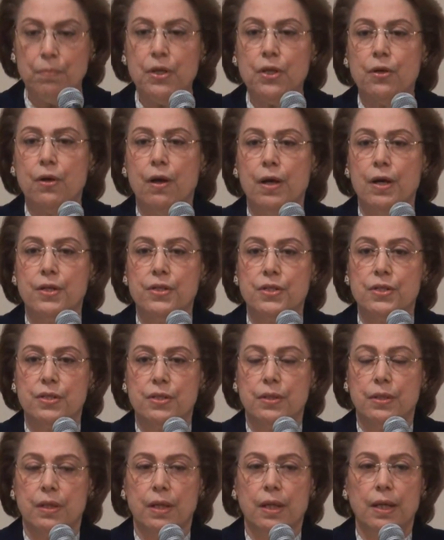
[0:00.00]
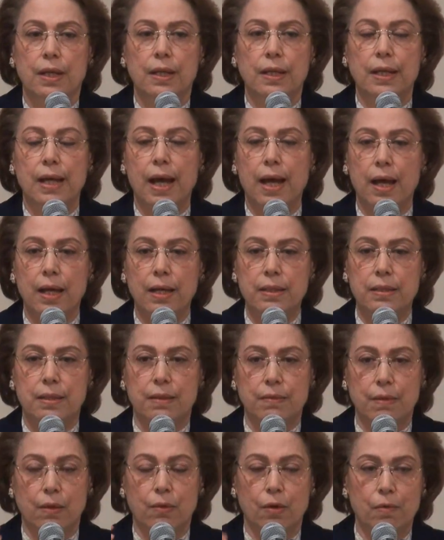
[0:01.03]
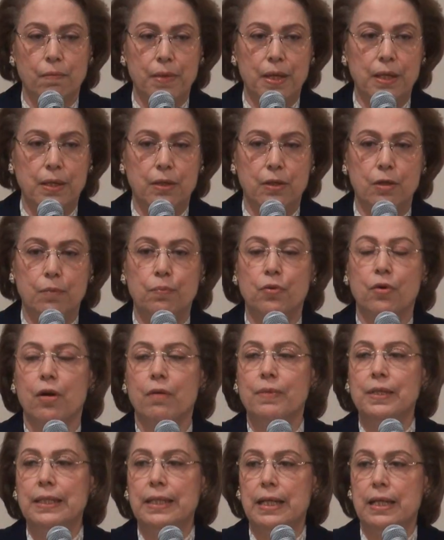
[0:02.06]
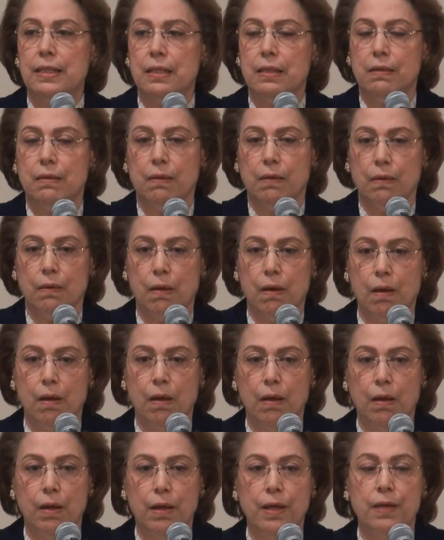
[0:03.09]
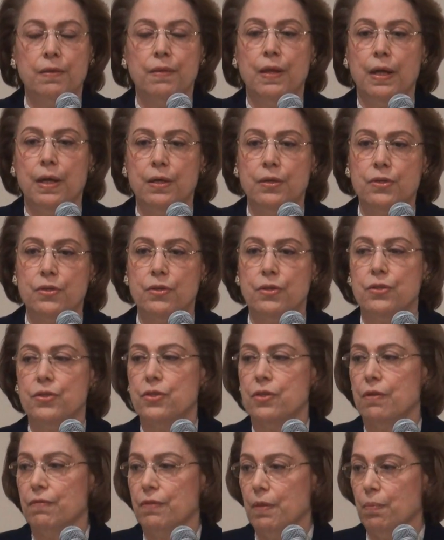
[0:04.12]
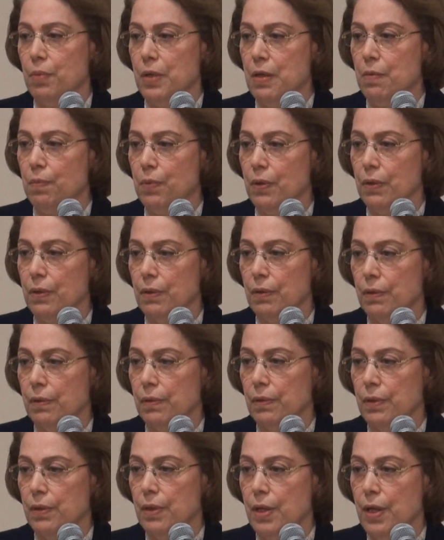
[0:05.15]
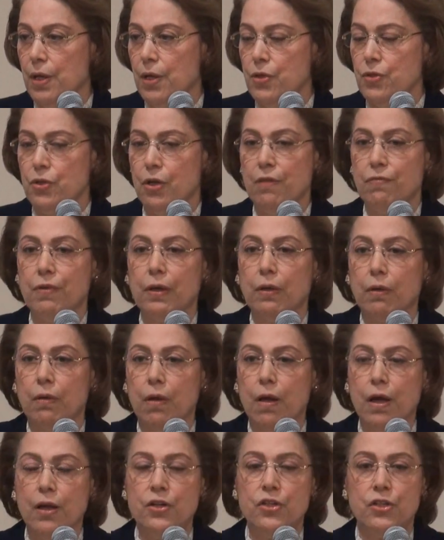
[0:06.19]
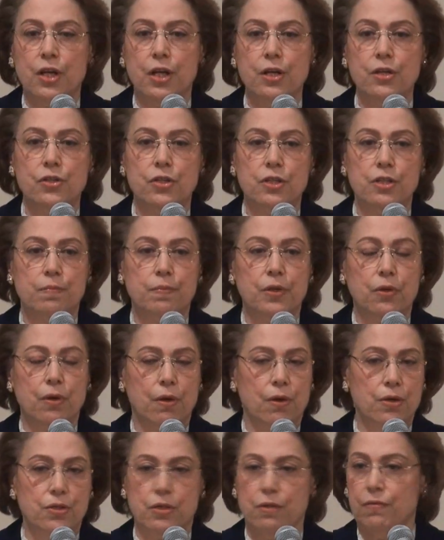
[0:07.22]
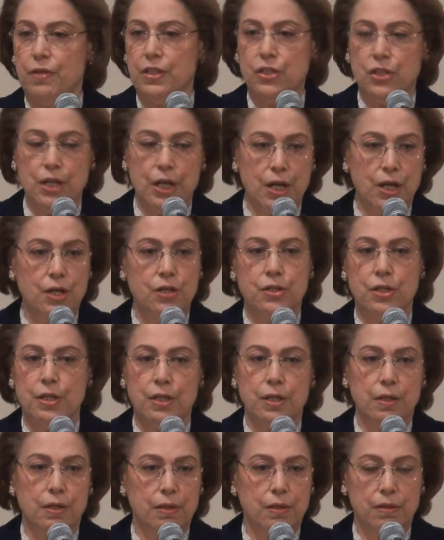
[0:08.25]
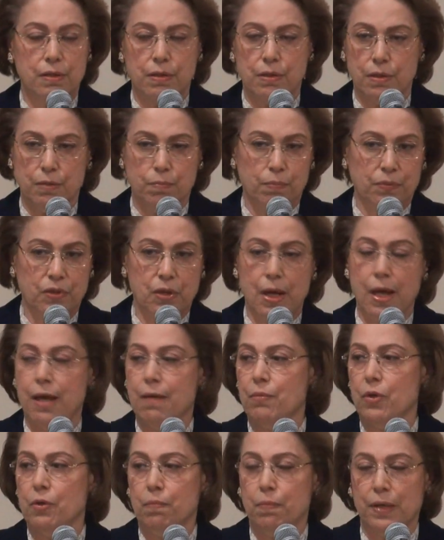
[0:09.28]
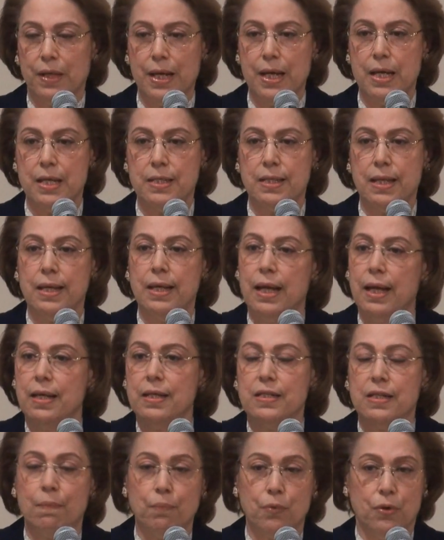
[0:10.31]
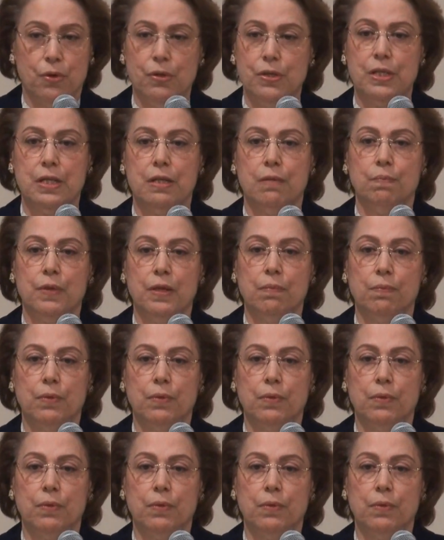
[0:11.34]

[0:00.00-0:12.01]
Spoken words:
Because God, the lawmaker, promulgated the law in the interest of the people. So if a law changes because of a change in time or place and ends up hurting